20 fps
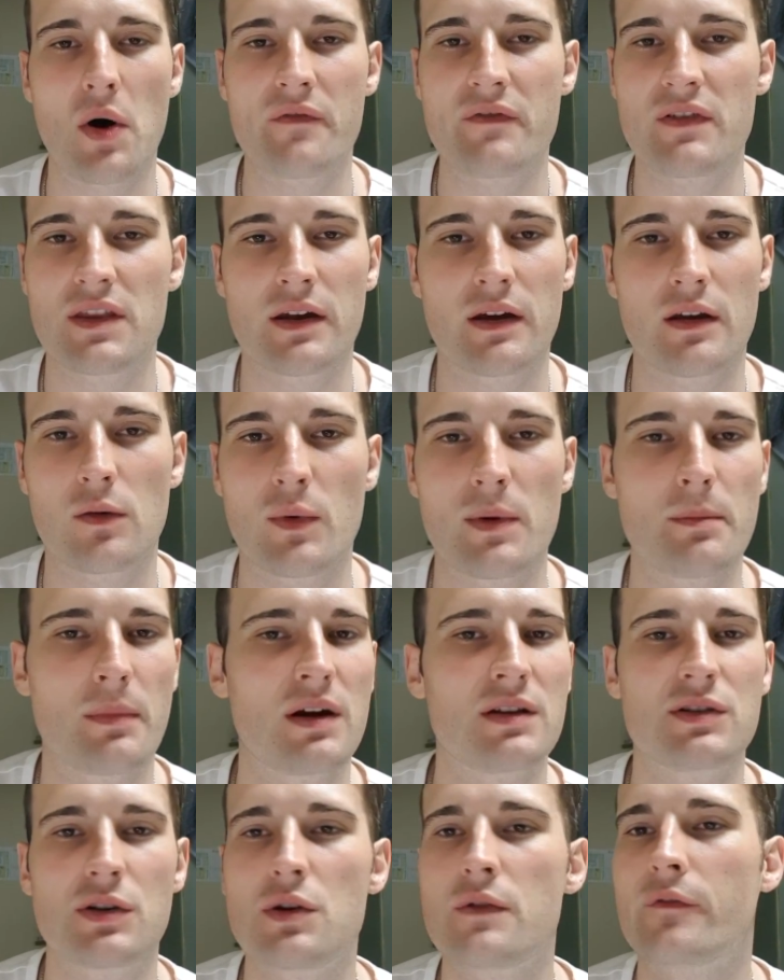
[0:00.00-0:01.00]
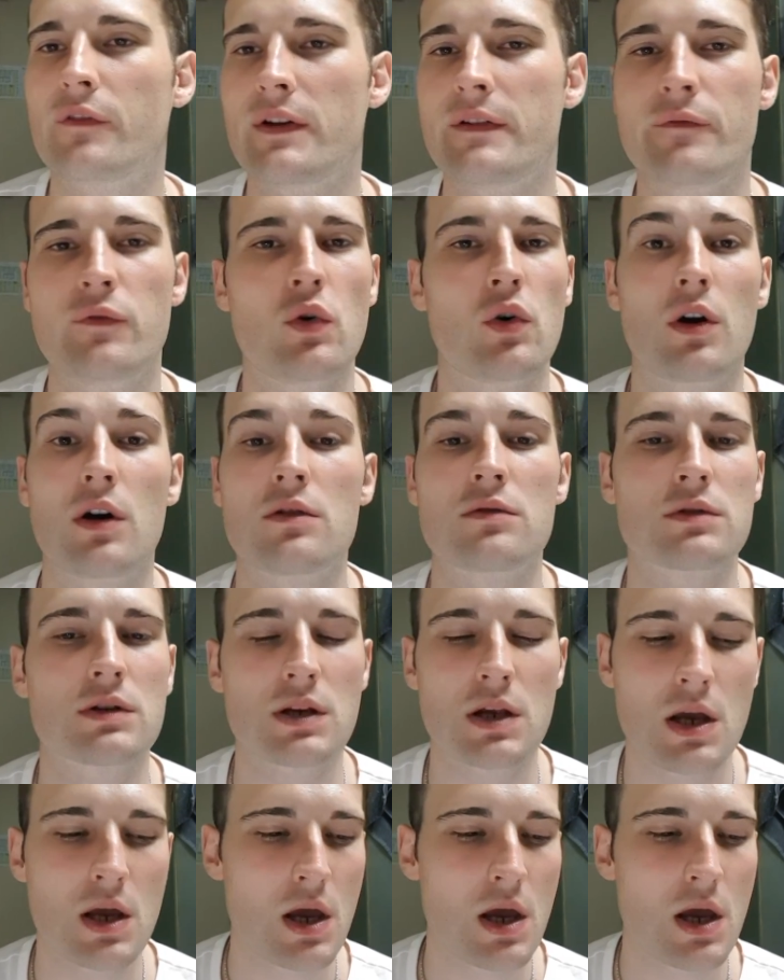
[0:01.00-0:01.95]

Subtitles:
I think they're going to win by 2, 3, 4 goals.